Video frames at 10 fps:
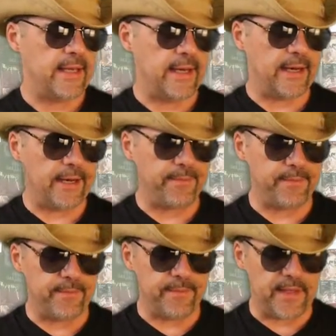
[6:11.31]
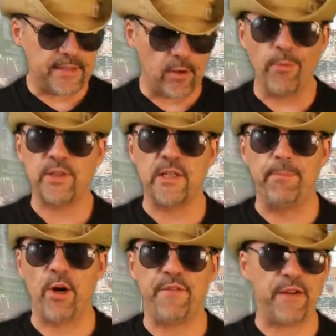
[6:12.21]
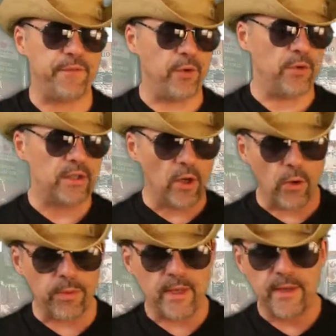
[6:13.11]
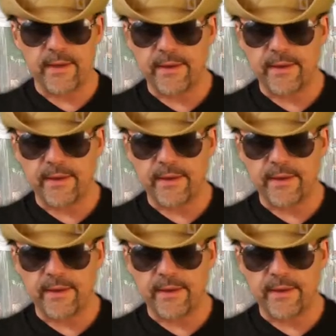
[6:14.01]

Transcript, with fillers: Uh, it's almost the perfect food. Go, I